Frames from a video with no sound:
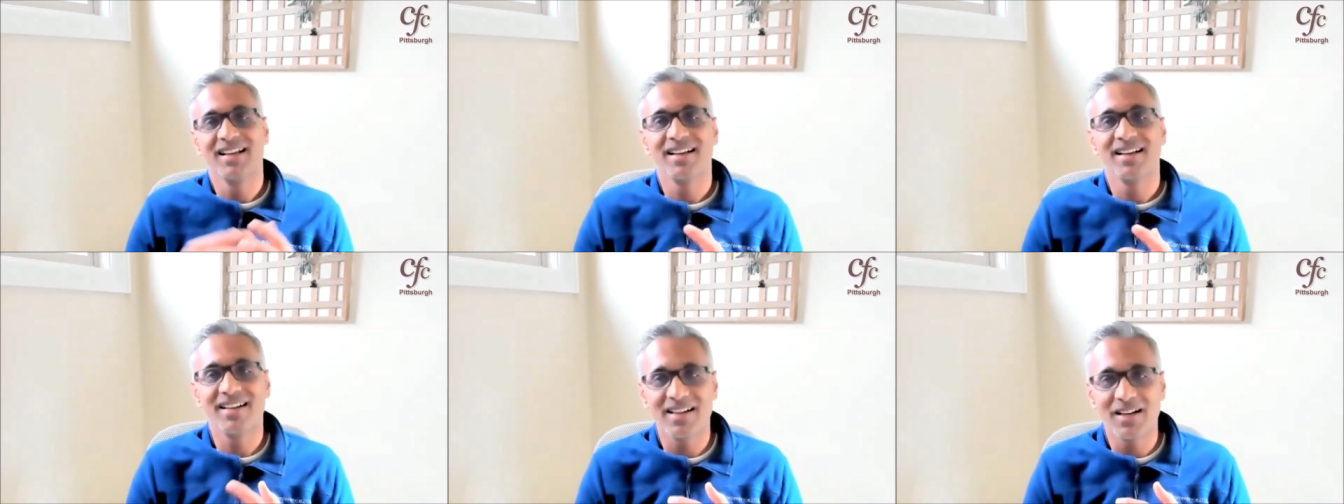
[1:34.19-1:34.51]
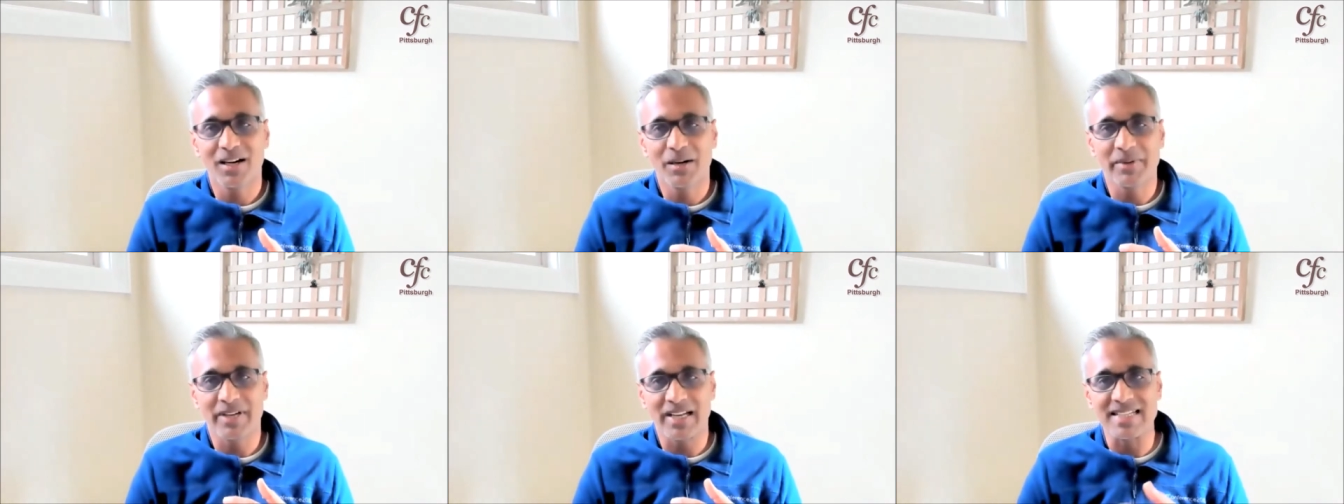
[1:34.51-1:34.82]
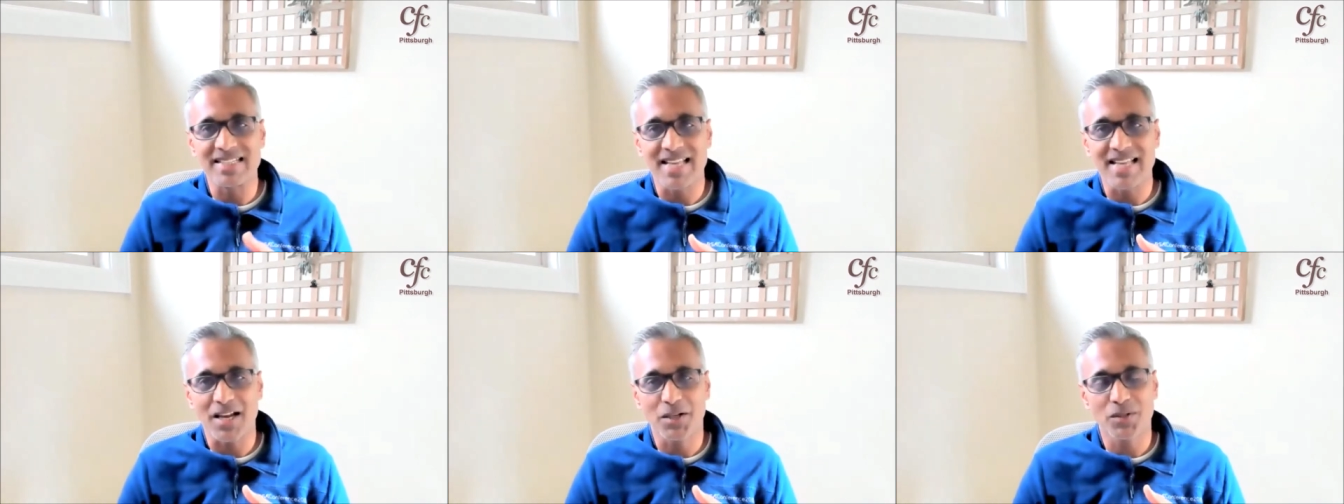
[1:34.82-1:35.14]
At
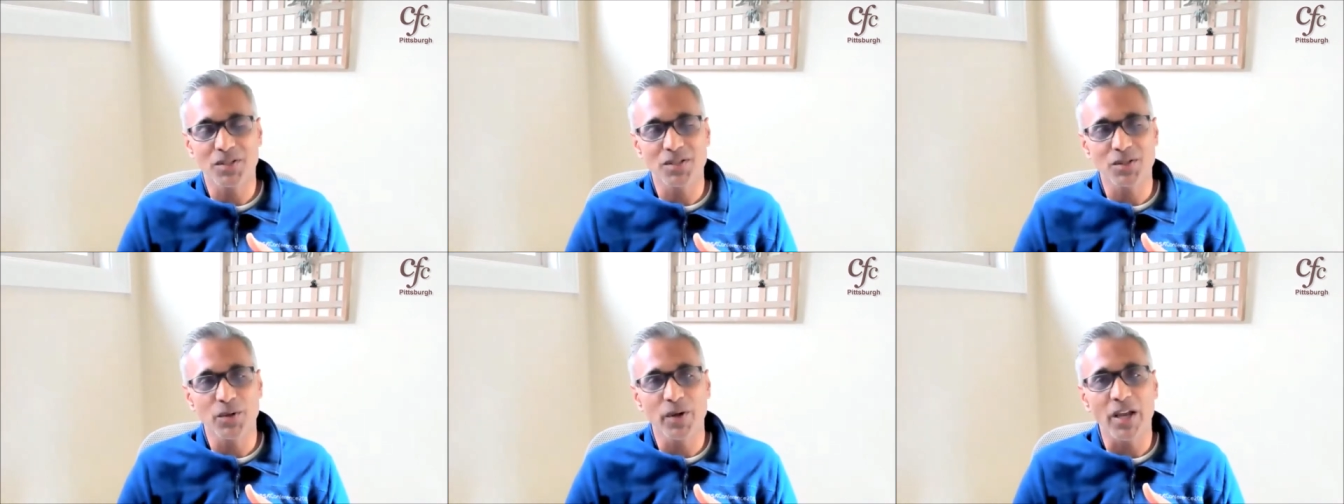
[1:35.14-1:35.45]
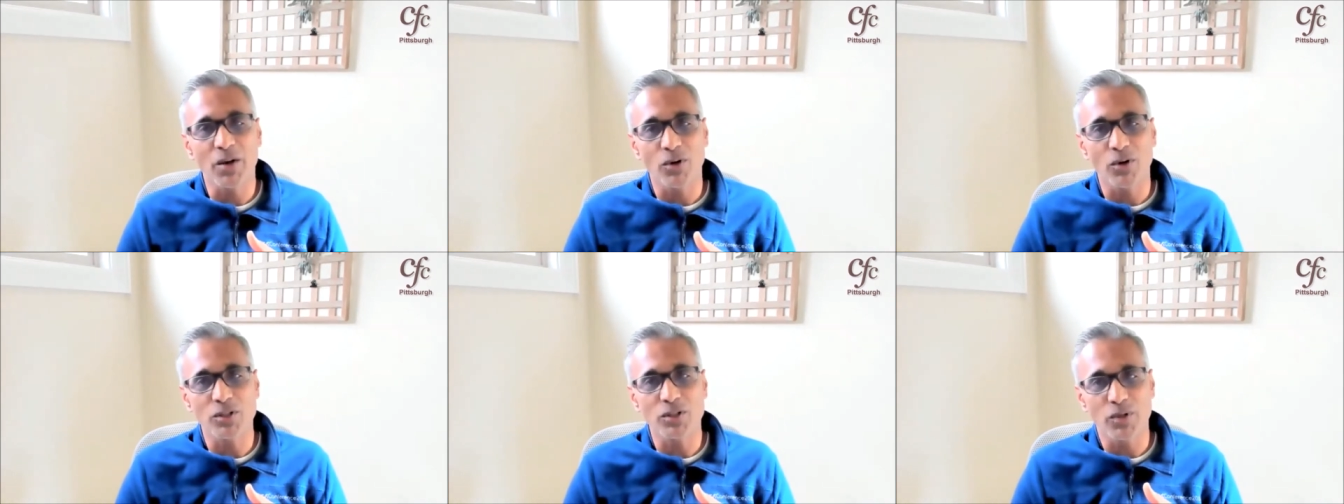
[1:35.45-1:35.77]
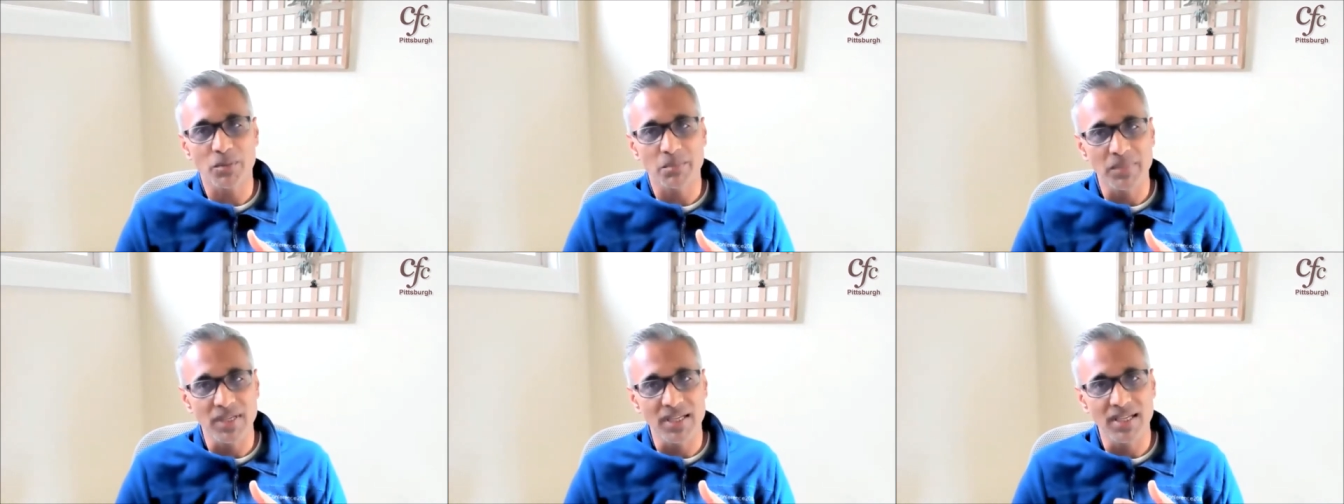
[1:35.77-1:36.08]
least that's the way it was
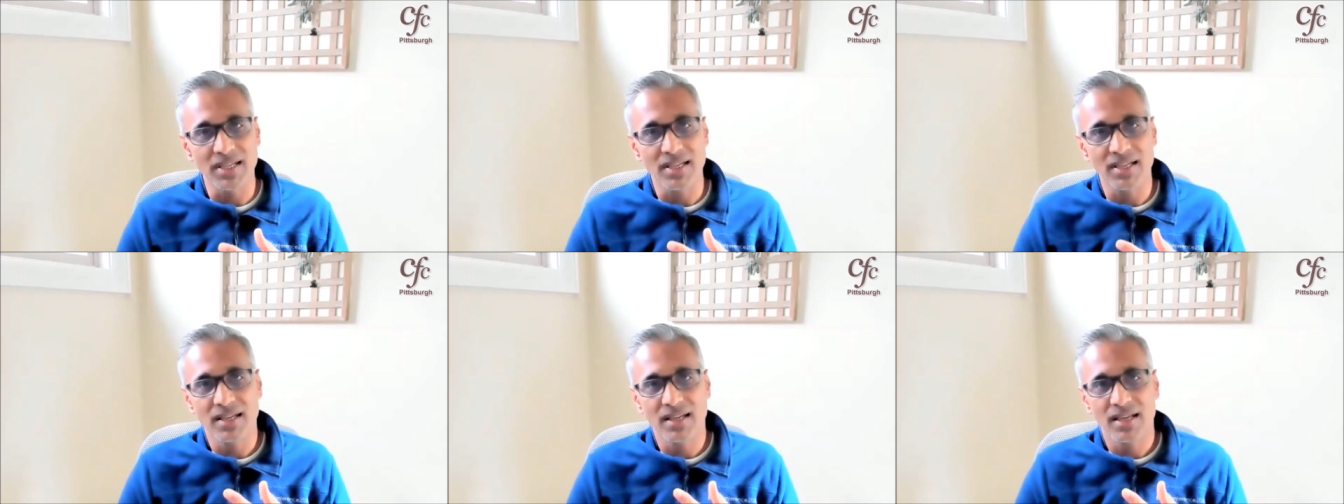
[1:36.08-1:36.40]
with me.